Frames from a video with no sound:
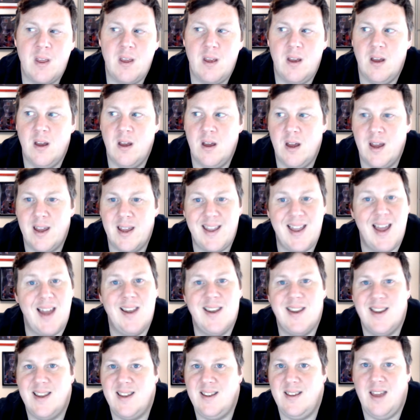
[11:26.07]

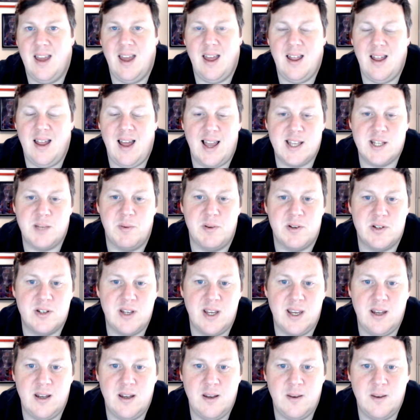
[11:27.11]
Again, yeah, it has to be seen.